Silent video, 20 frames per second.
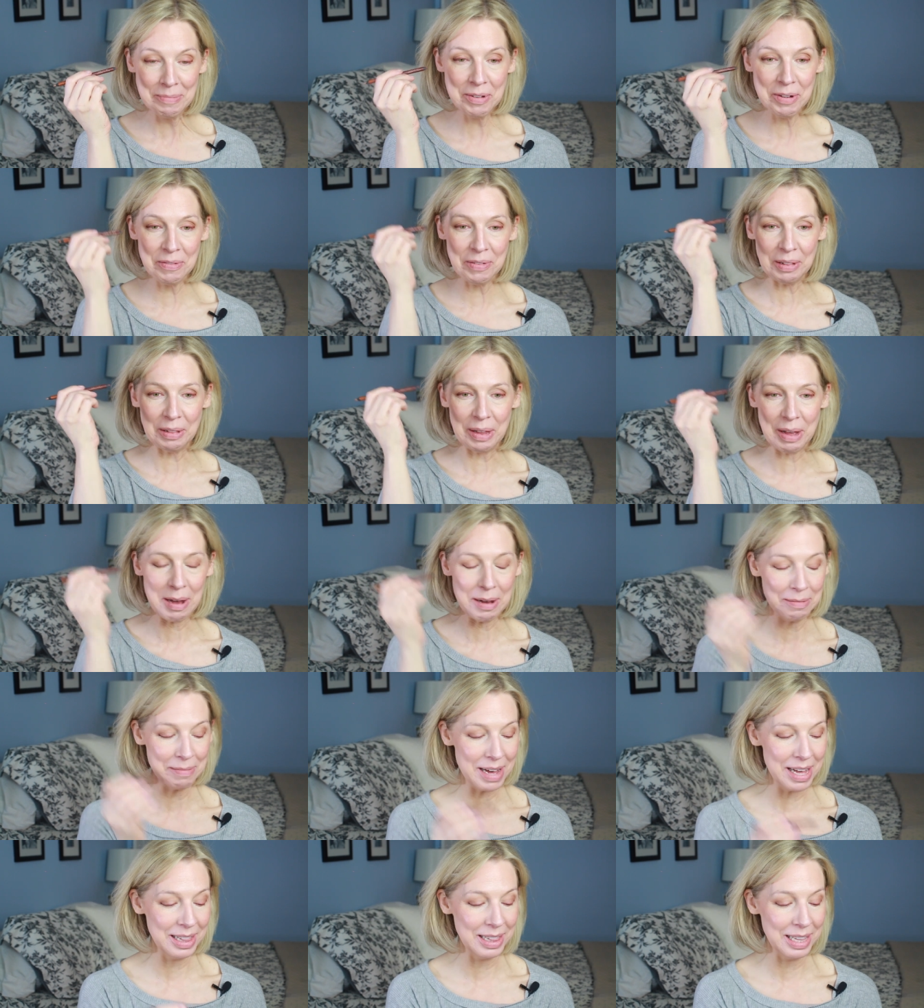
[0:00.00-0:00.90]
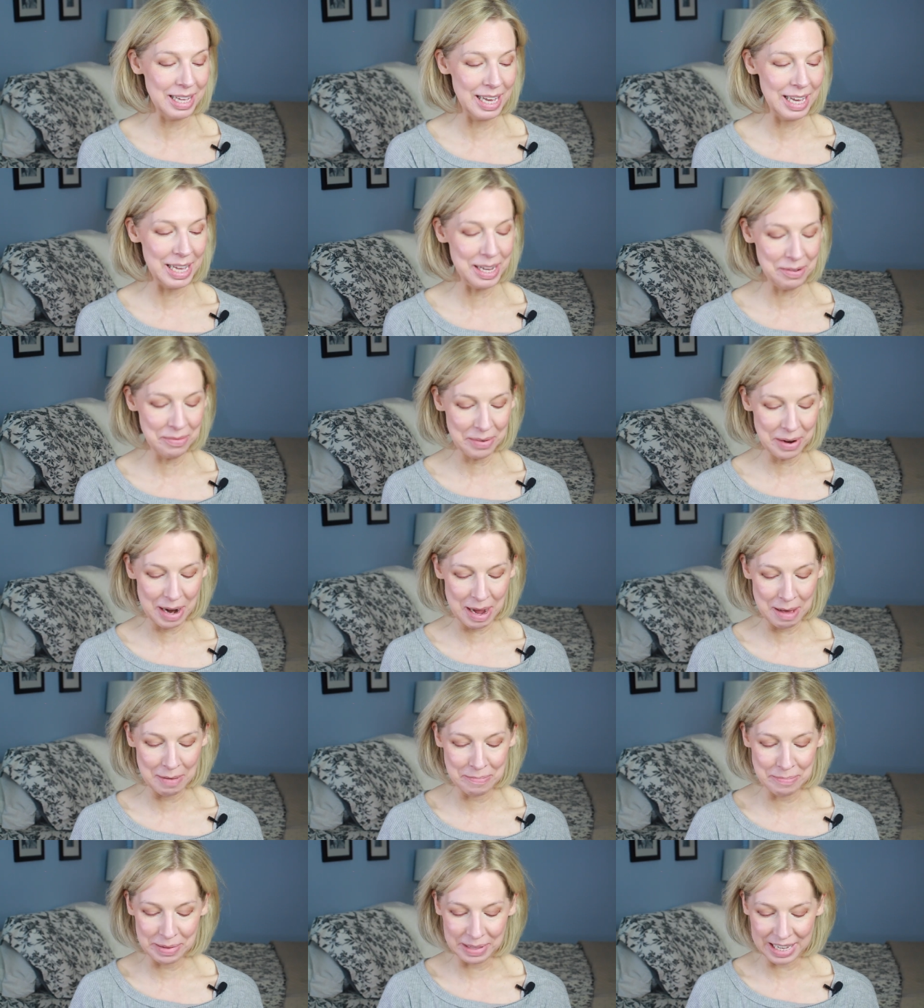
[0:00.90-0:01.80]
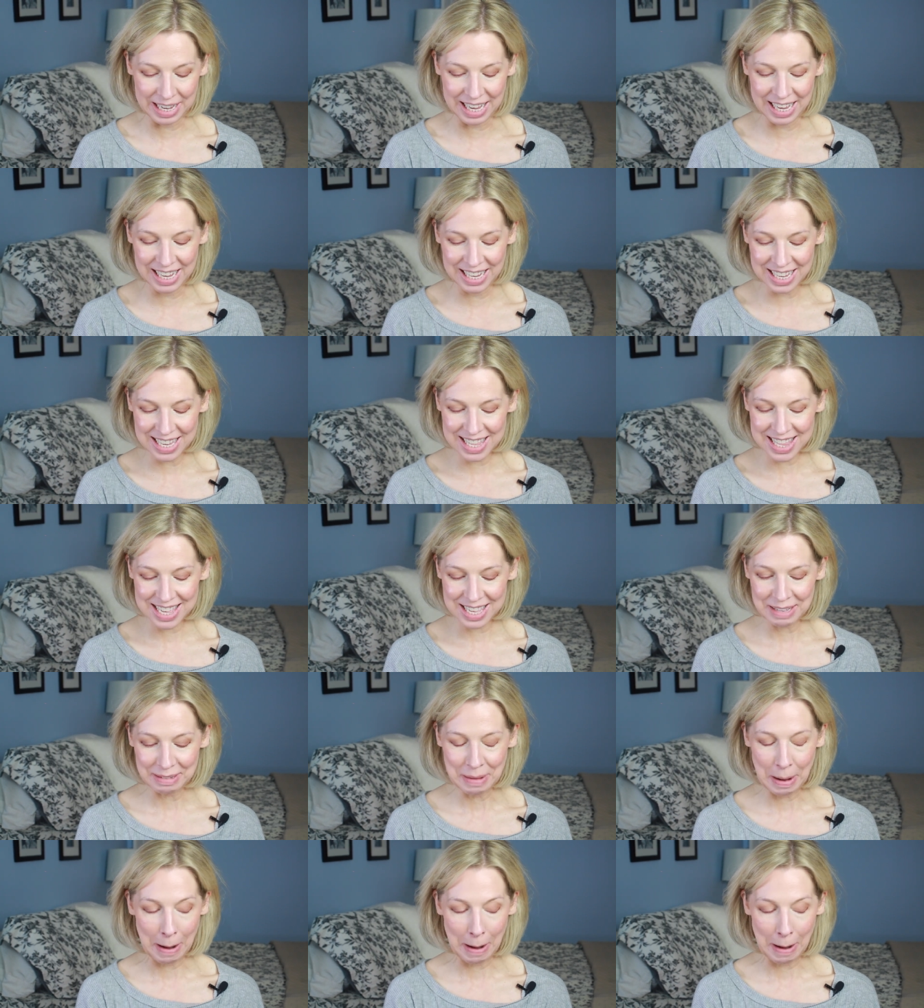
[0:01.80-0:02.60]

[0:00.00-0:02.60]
move along my lid where I blinked.